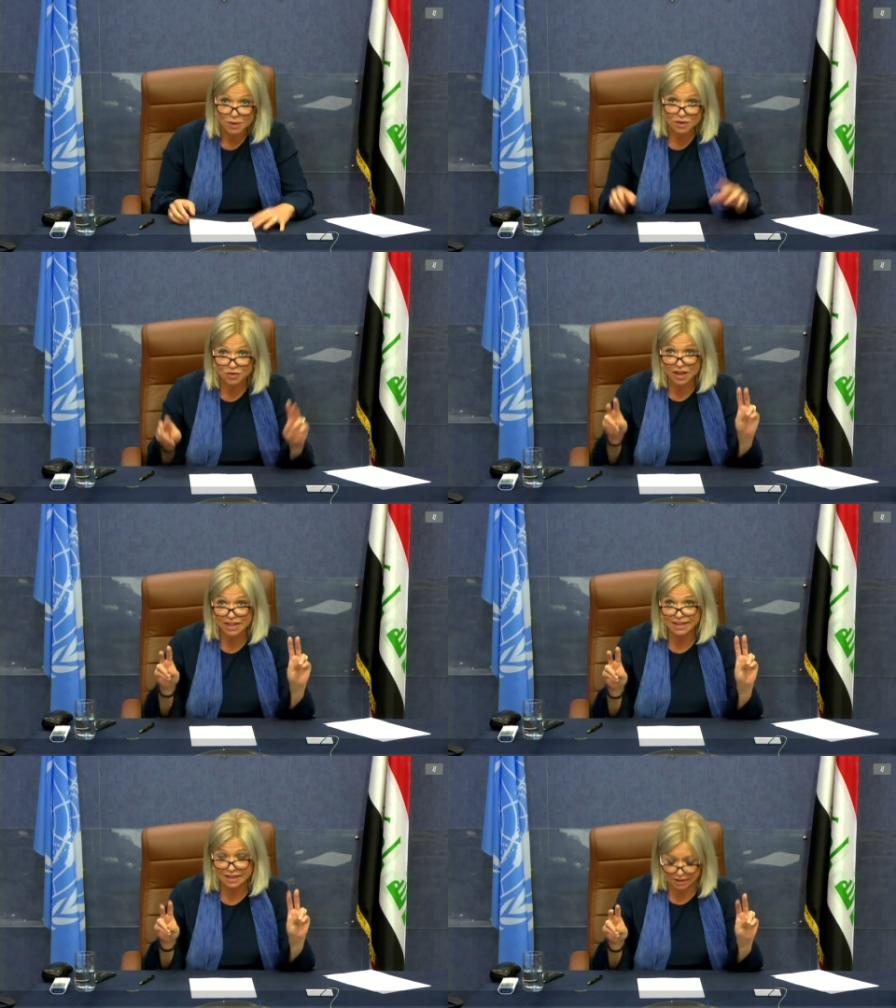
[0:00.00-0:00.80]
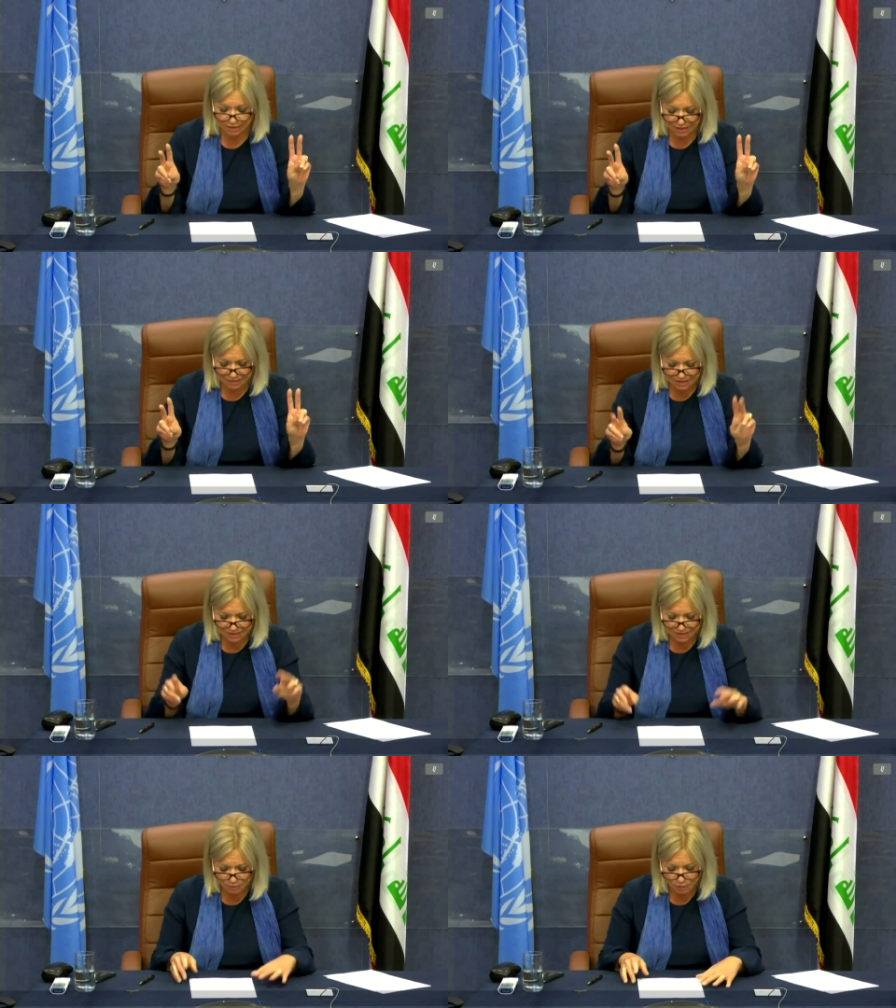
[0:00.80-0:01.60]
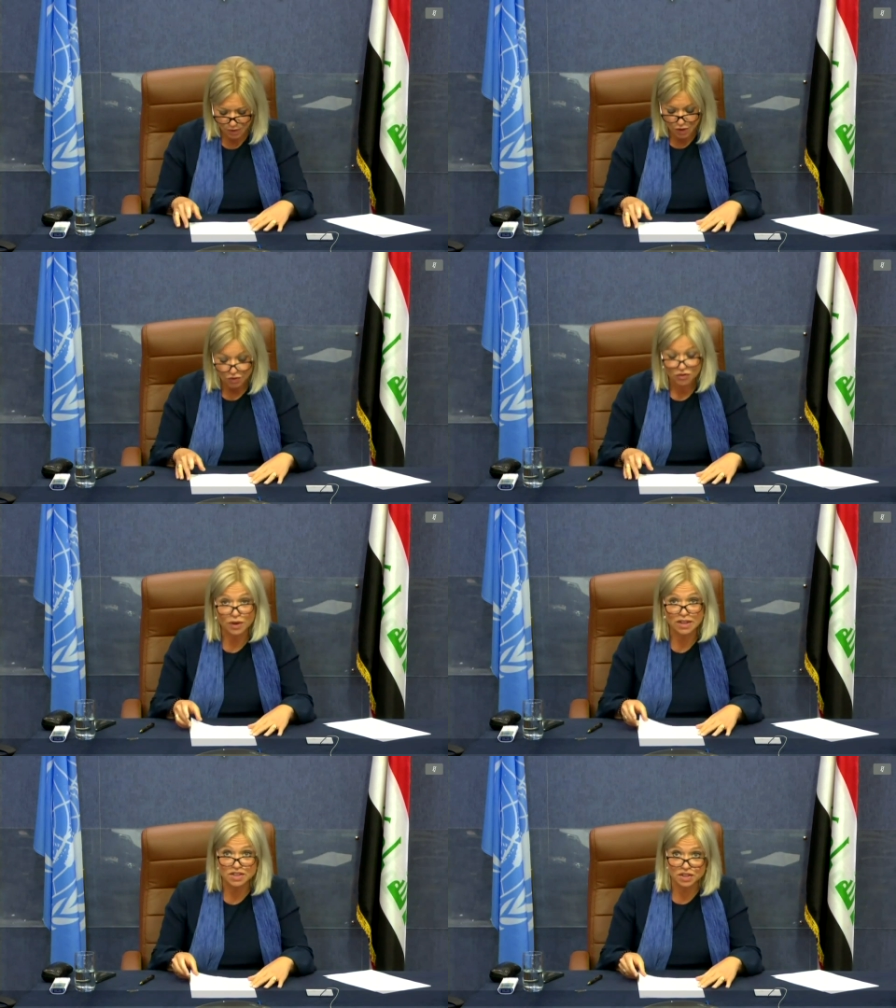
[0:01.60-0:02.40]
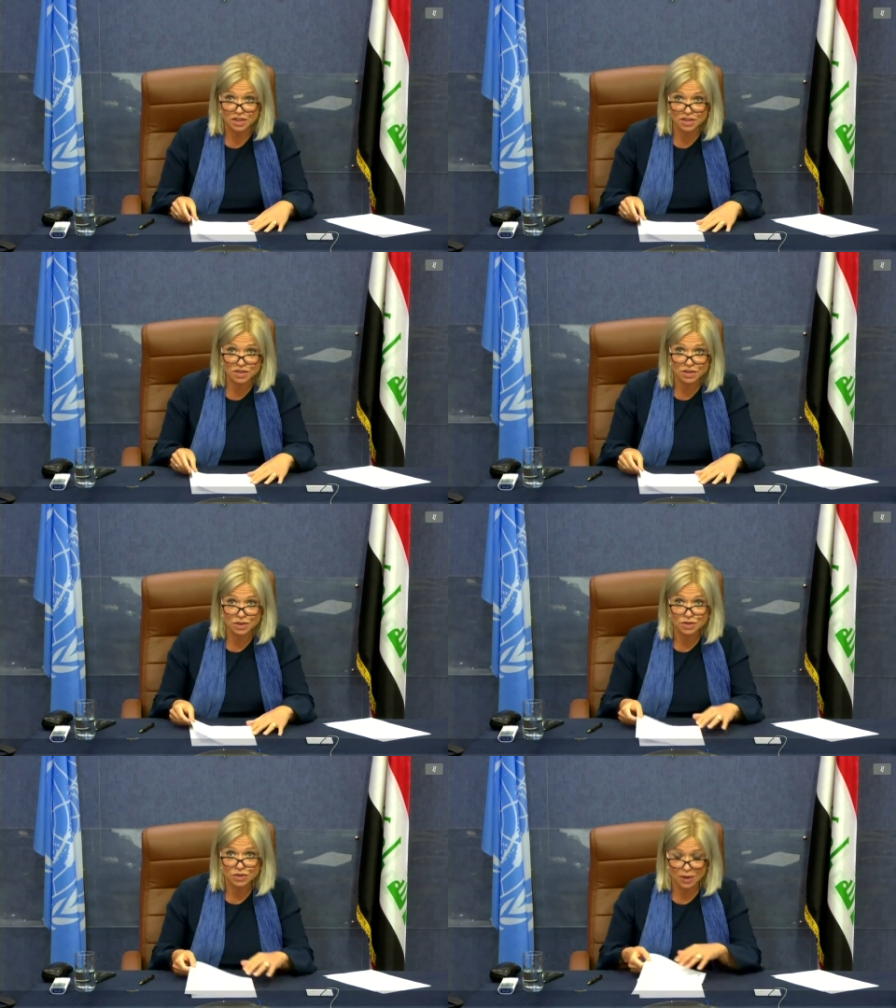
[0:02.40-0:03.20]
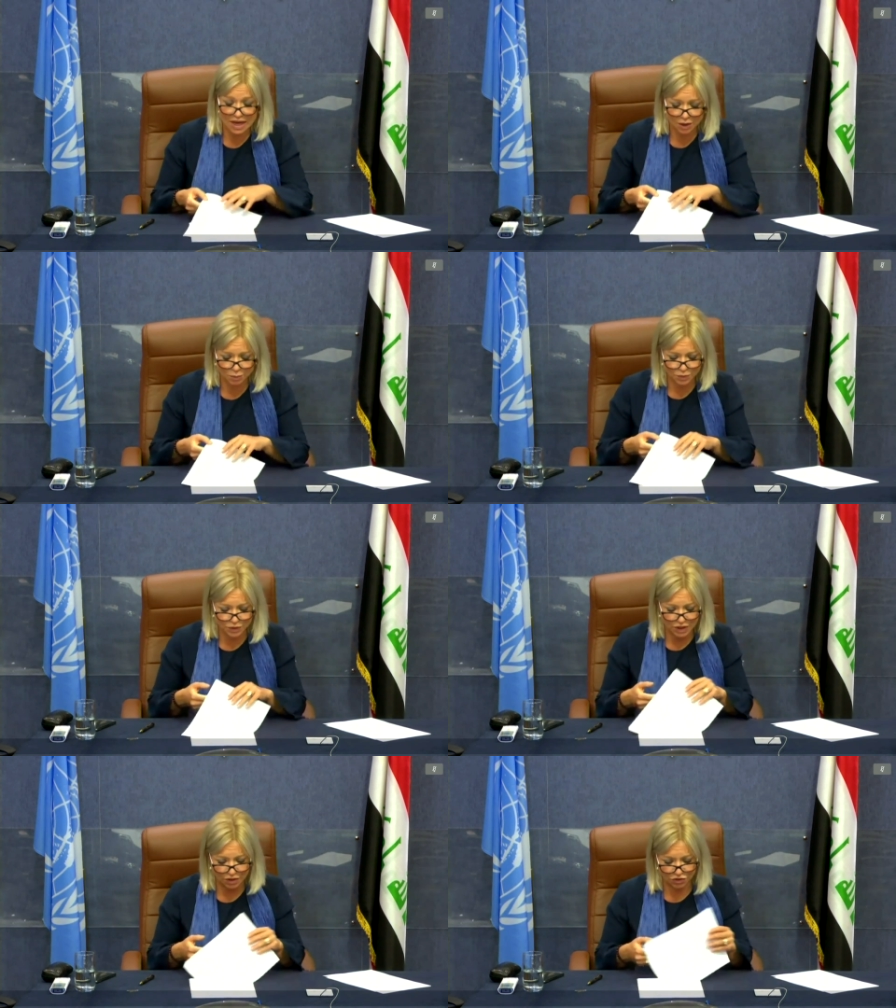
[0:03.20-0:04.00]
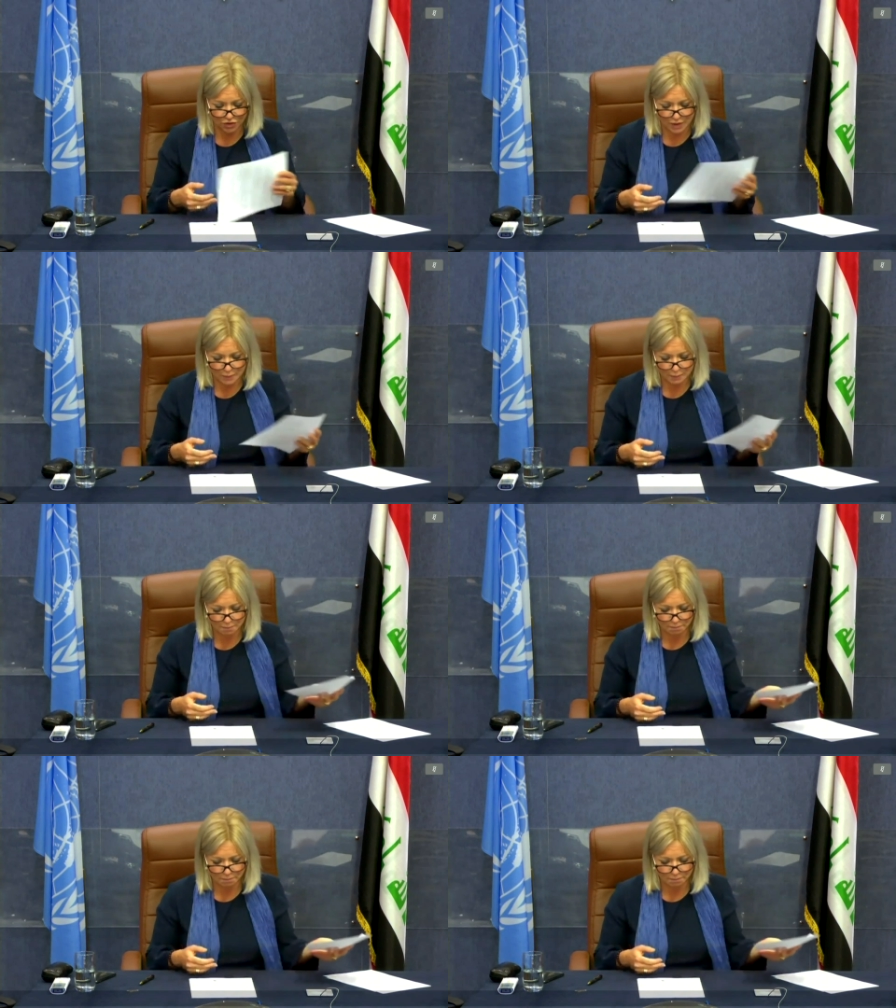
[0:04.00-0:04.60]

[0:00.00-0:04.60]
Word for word: with fighting the system for a chance to help the country.